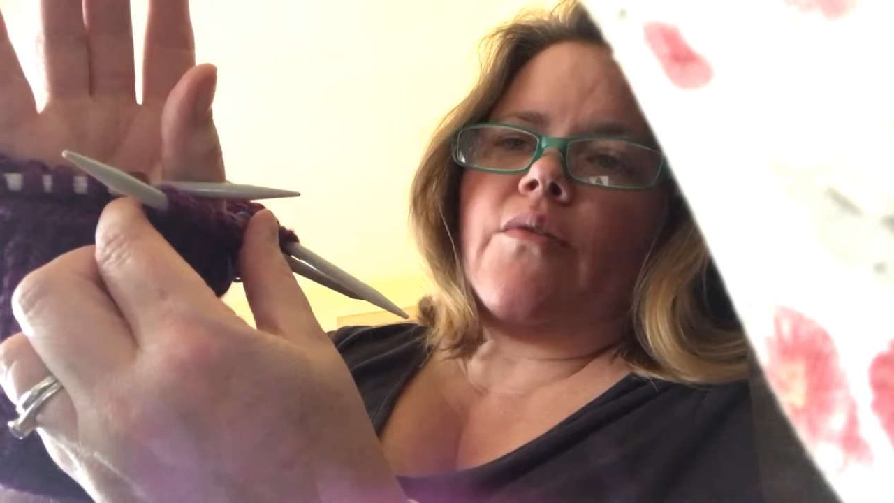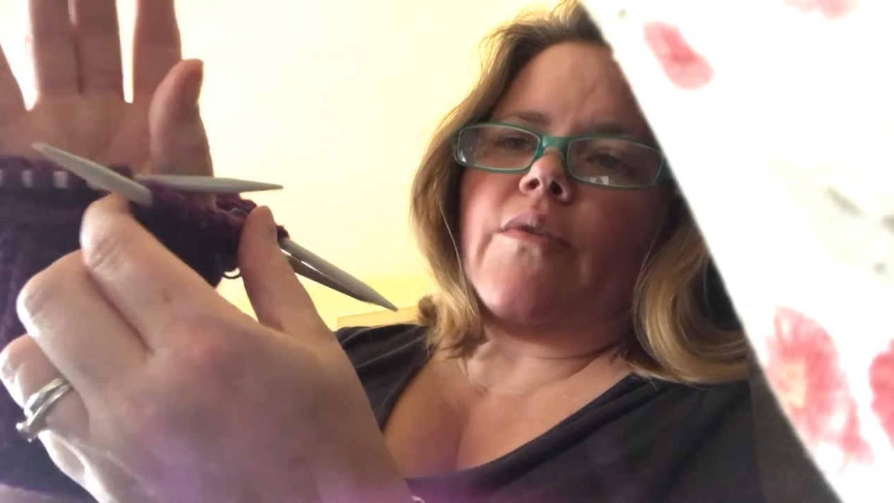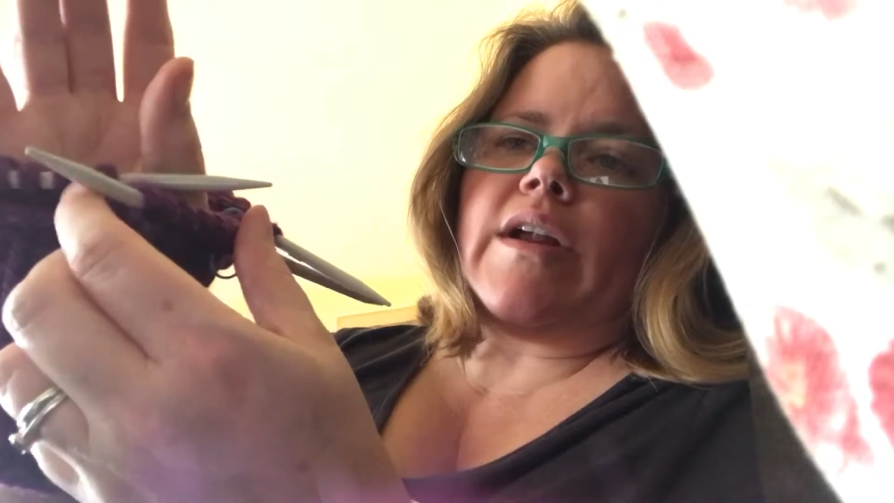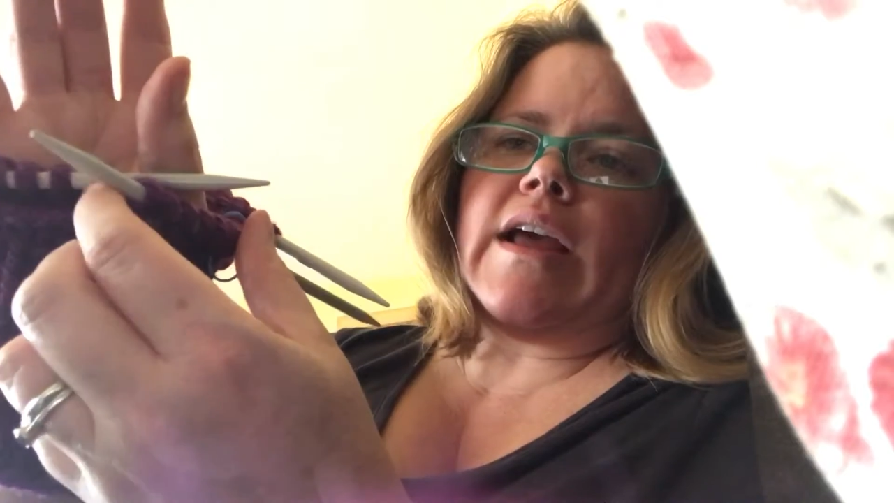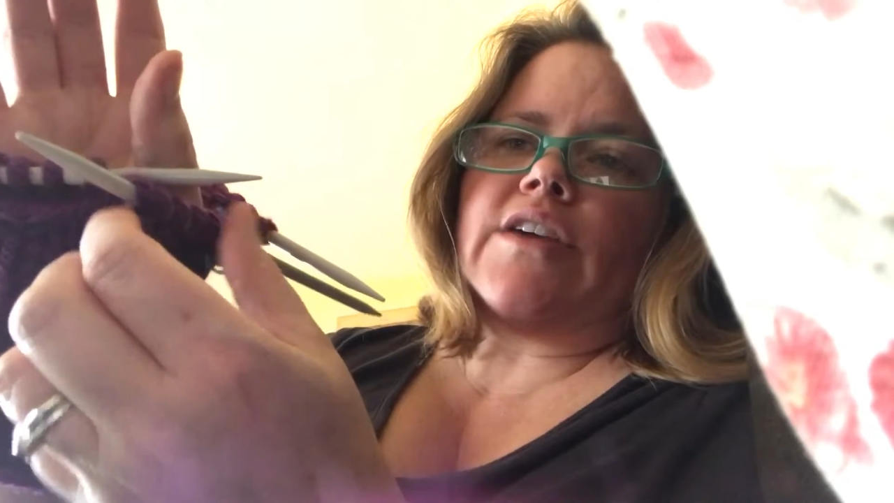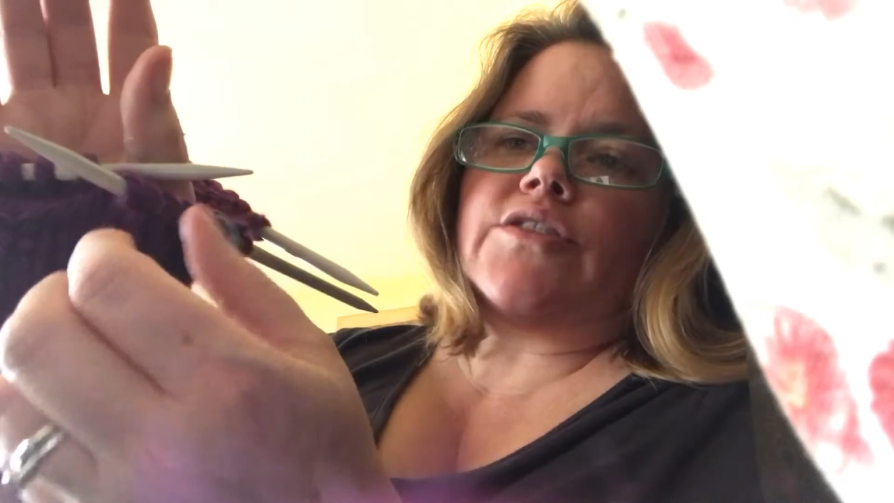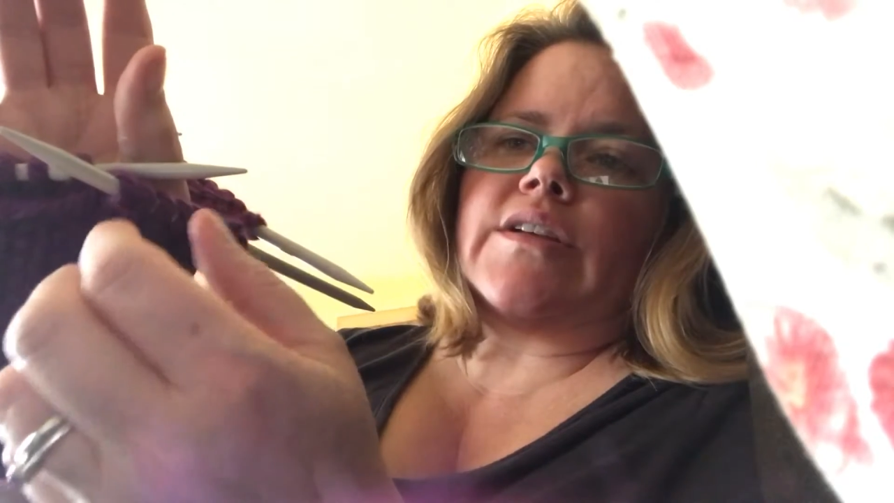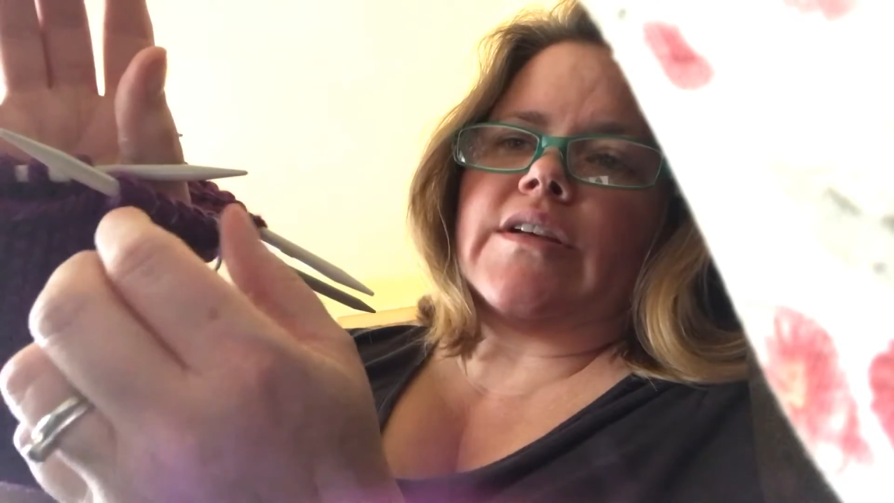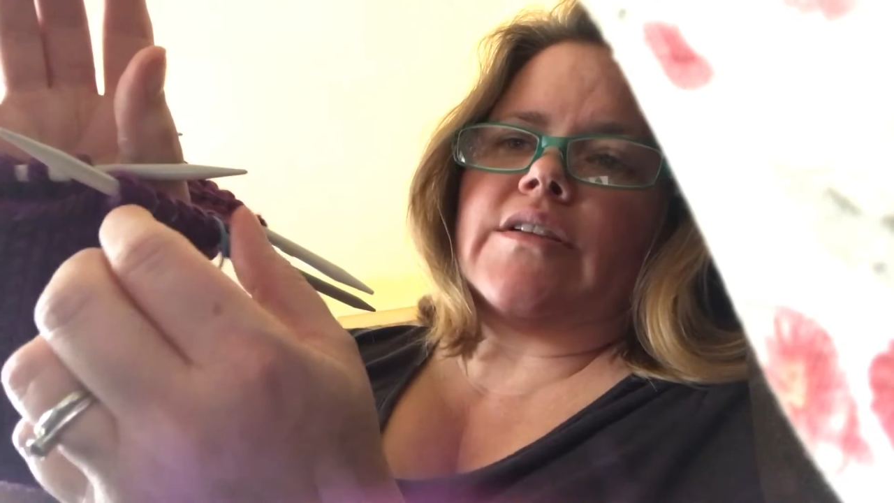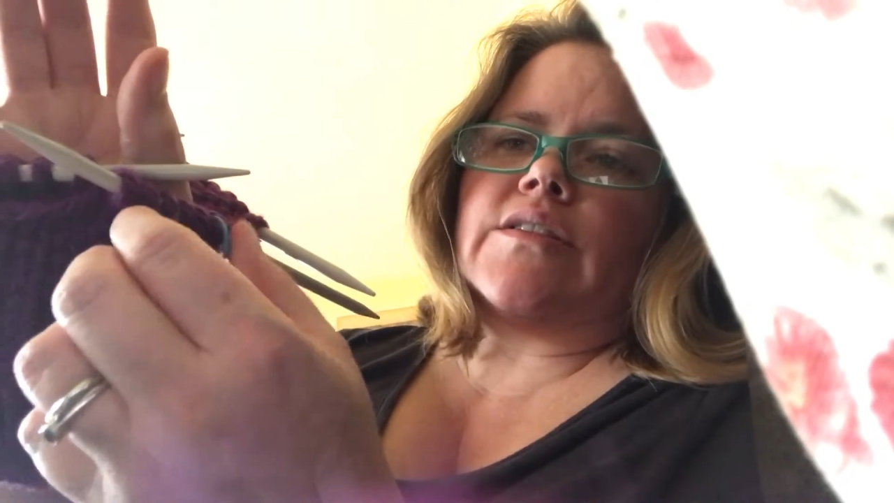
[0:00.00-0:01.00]
we're going to
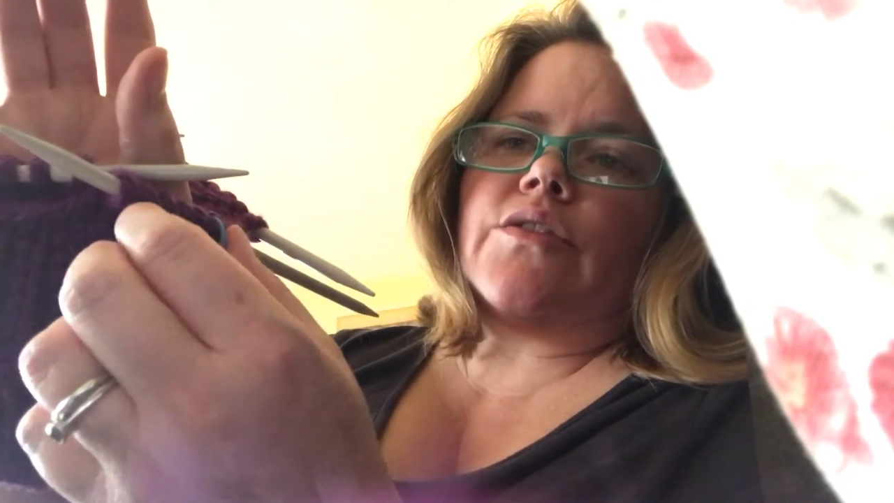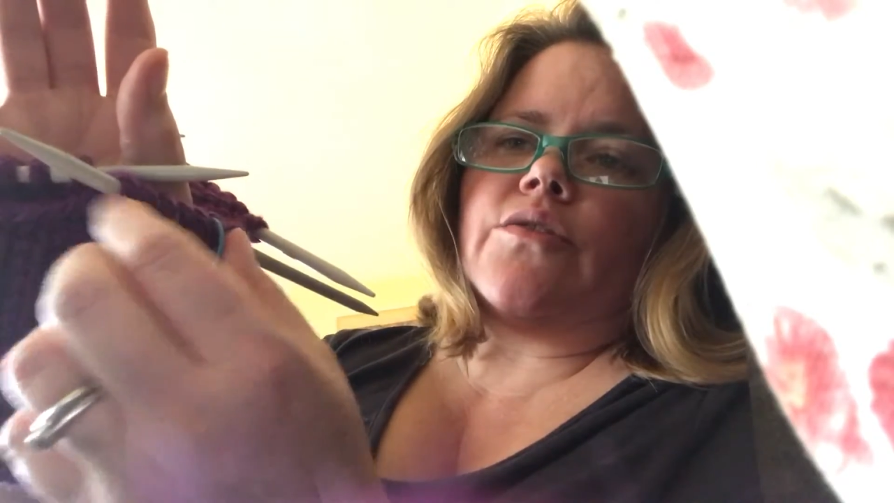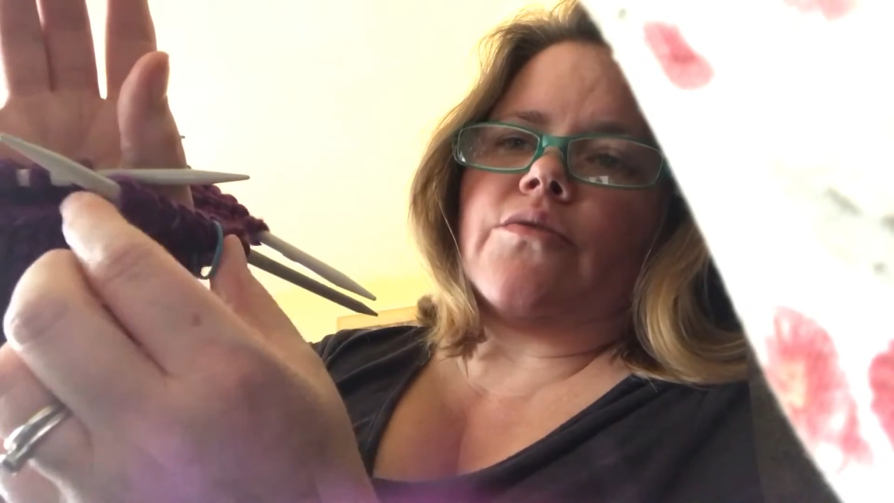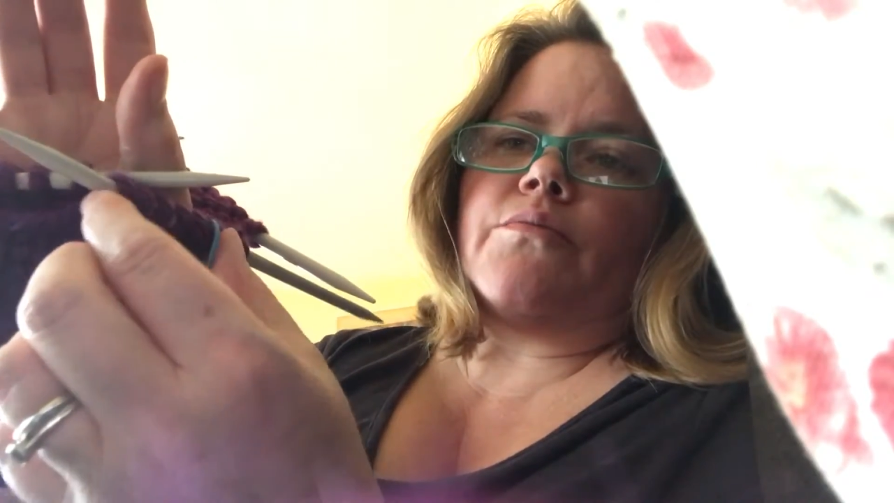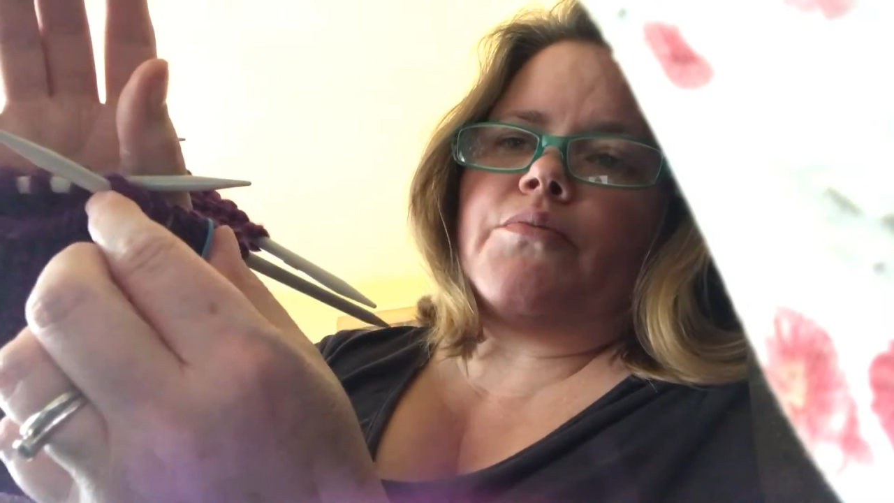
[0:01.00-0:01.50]
actually soon